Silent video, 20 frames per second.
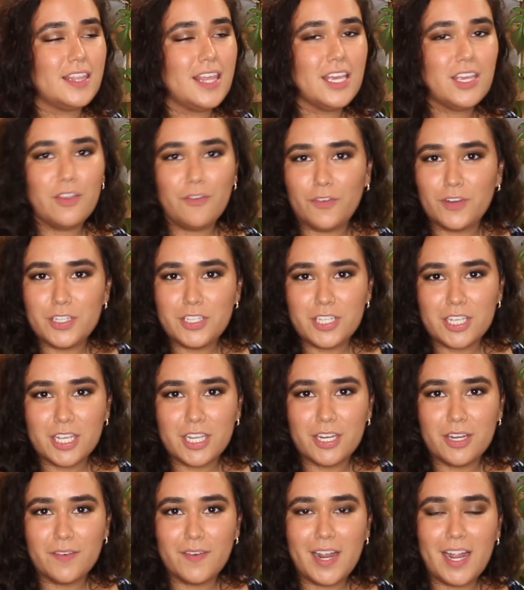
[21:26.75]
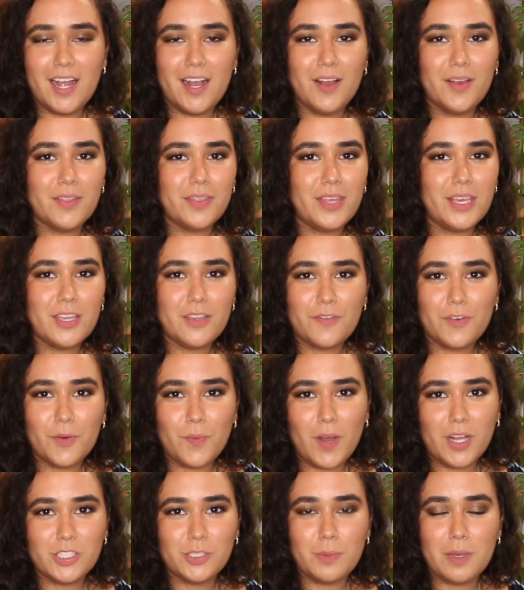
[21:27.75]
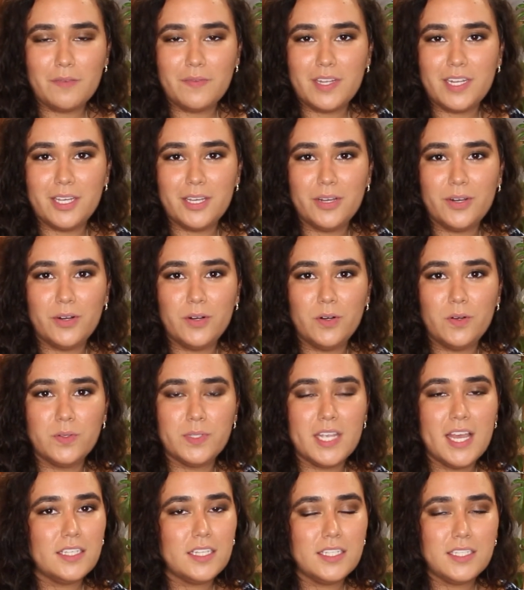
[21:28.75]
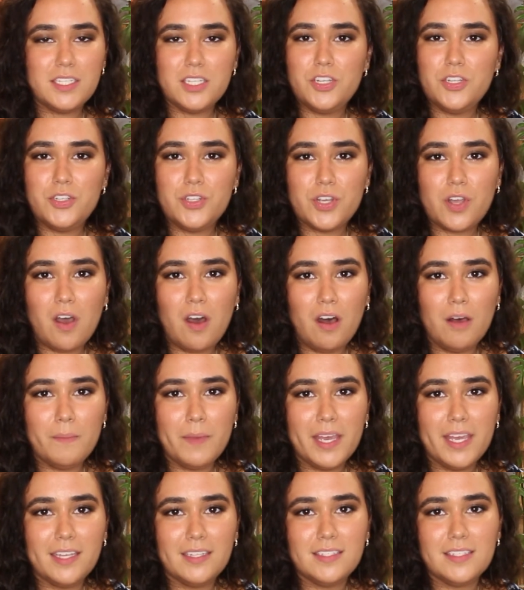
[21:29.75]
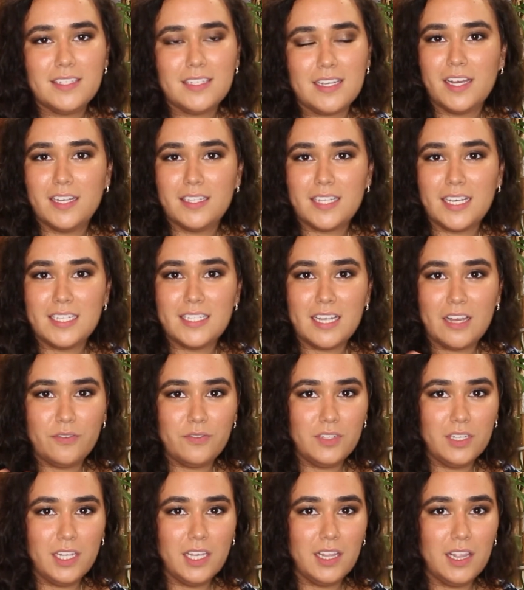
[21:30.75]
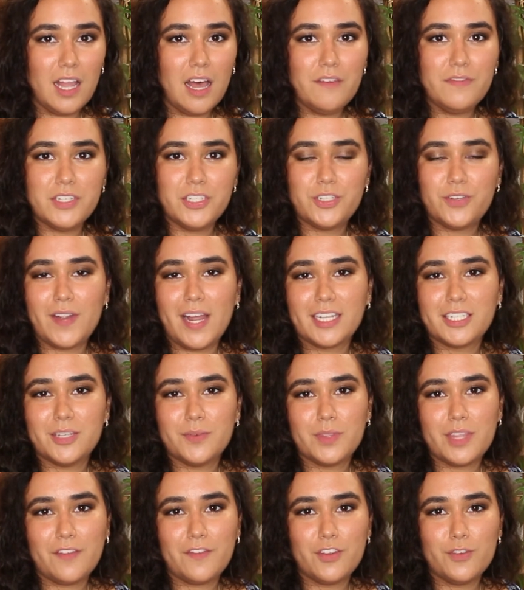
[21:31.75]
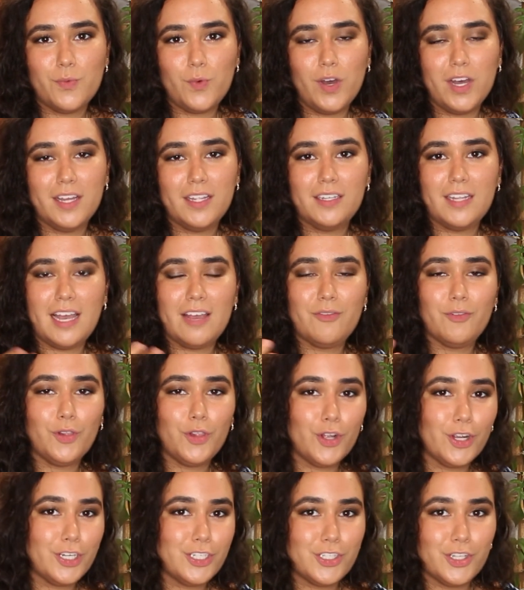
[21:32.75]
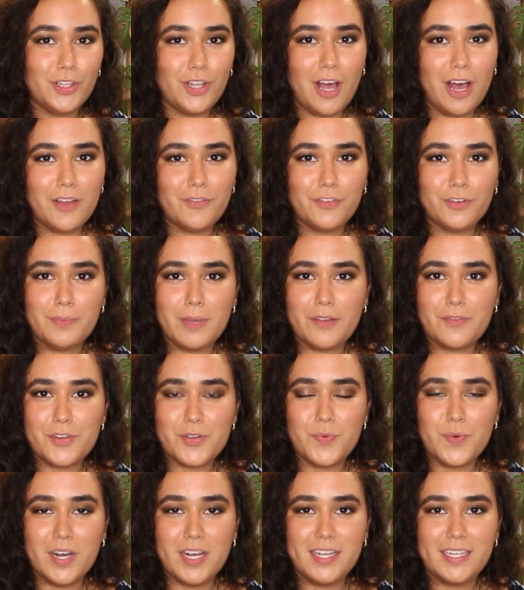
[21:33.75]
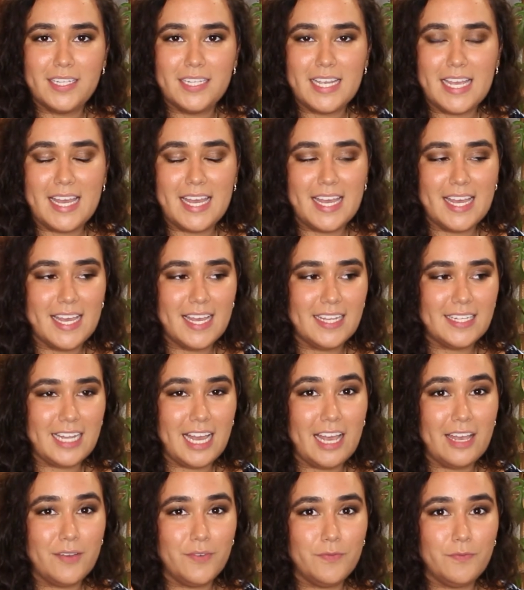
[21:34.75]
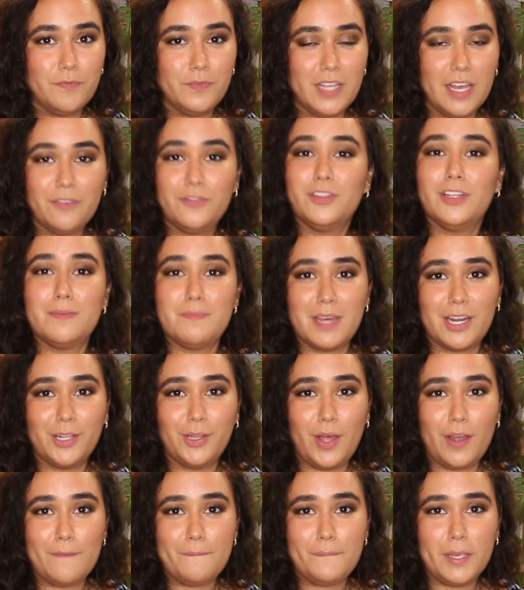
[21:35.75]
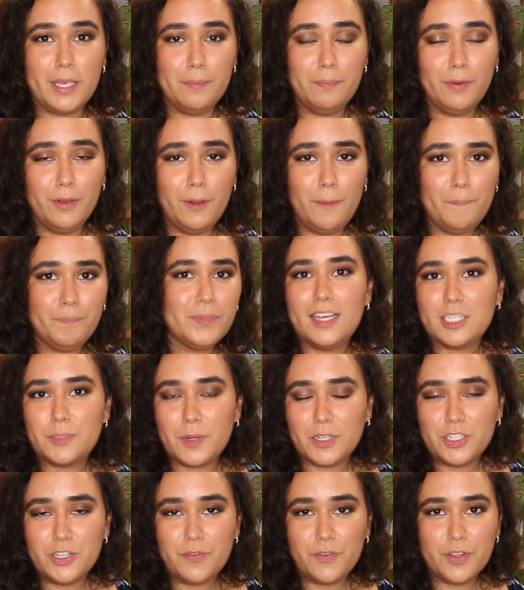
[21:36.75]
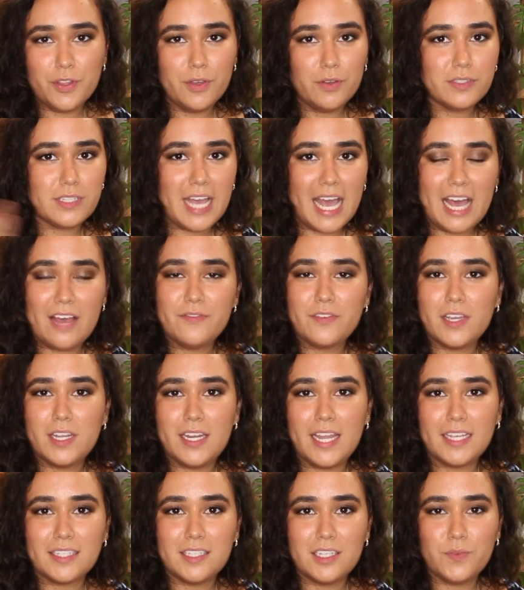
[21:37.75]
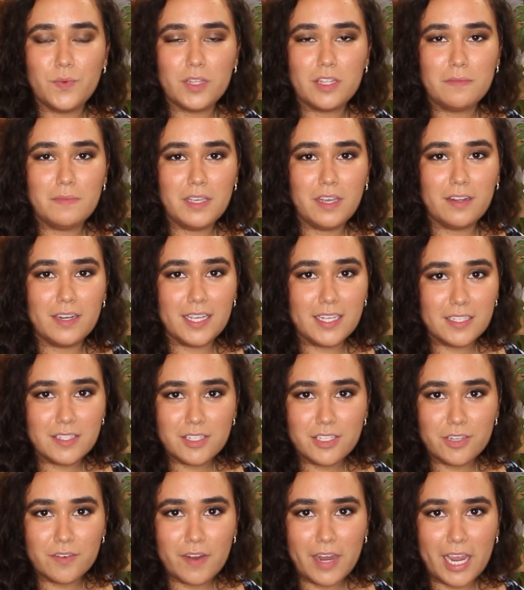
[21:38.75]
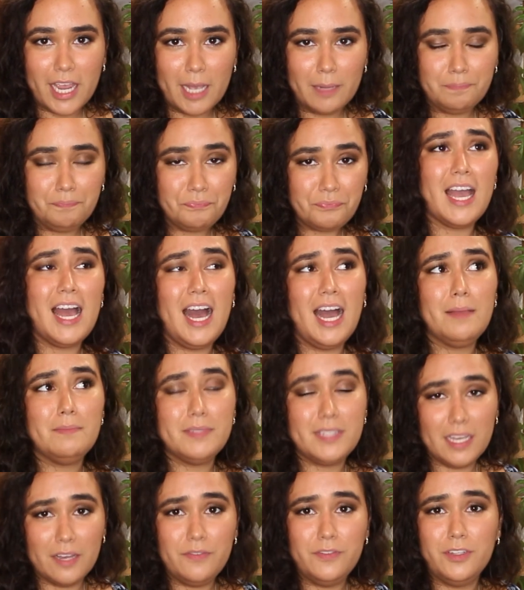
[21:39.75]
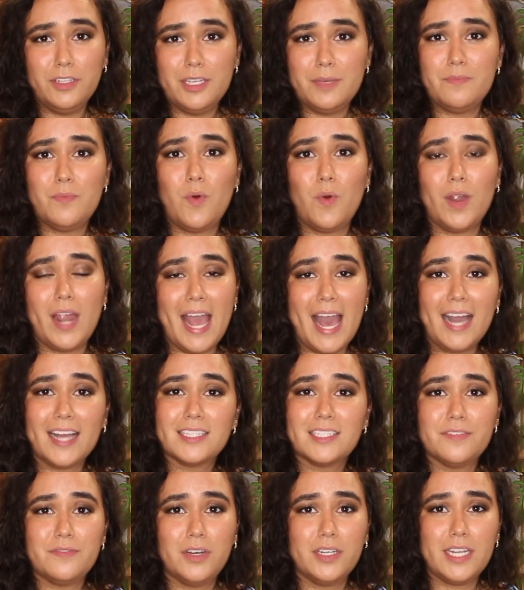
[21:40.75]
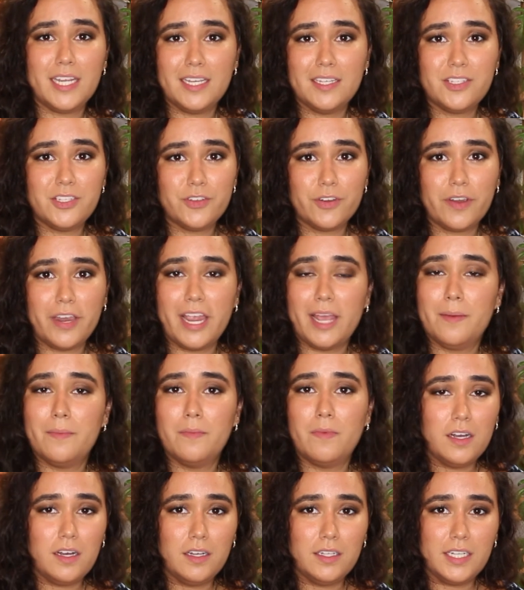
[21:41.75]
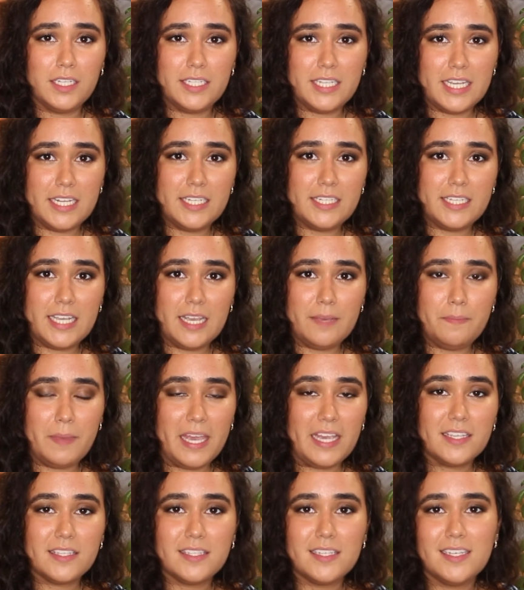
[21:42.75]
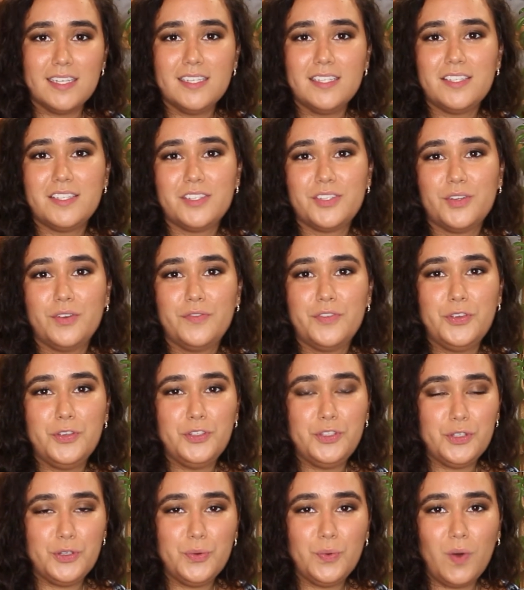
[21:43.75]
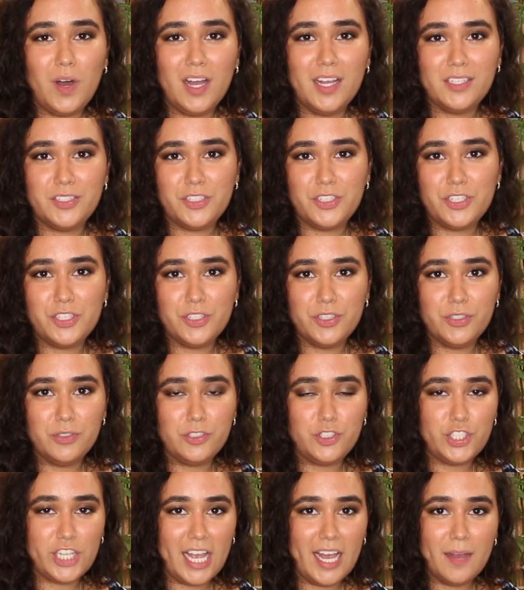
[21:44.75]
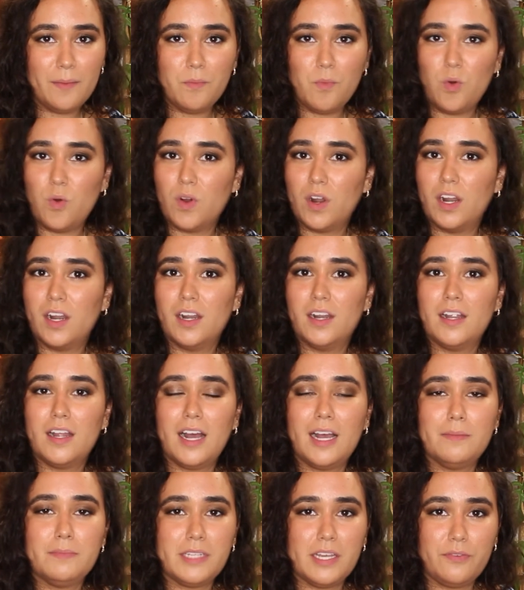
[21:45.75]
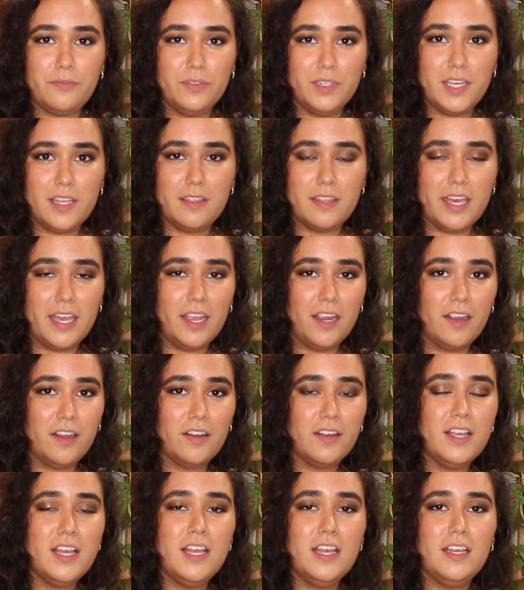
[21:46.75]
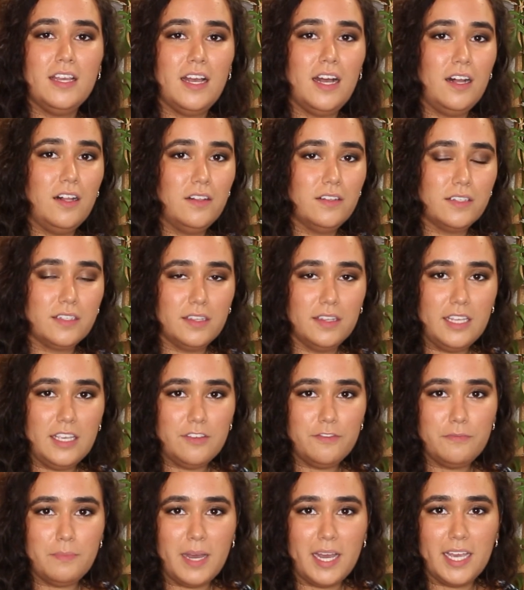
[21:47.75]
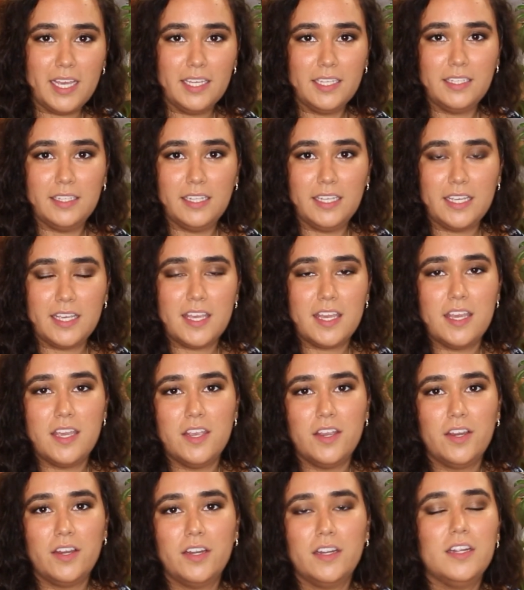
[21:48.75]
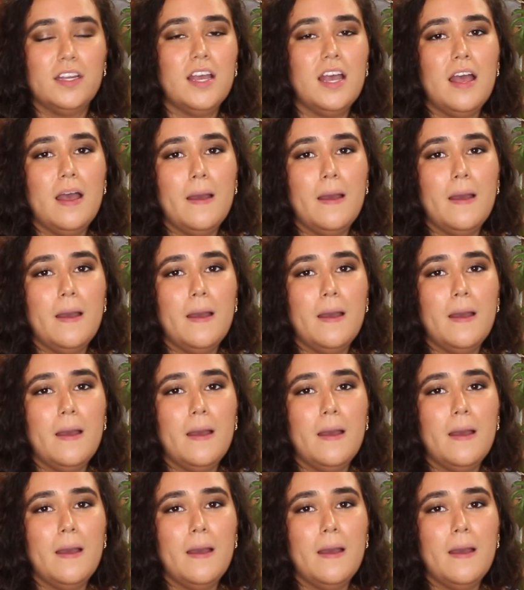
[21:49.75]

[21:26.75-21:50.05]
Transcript: Thank you for sticking around. Thank you for watching my videos. Continue to comment, because I definitely love interacting with everyone. I've learned a lot from everyone, and I've definitely met a lot of people, especially for those that have connected with me on Instagram. I'm definitely more active on Instagram on a day-to-day basis, so if you do want to chat more, I'm definitely there. I'll leave my link here.